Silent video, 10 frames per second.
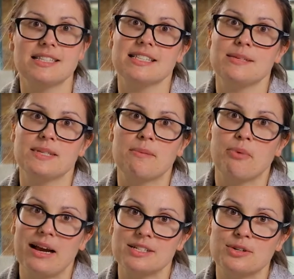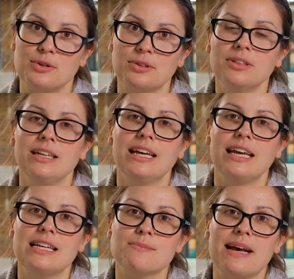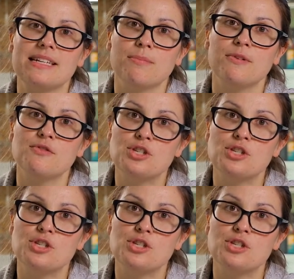60% practical is made up of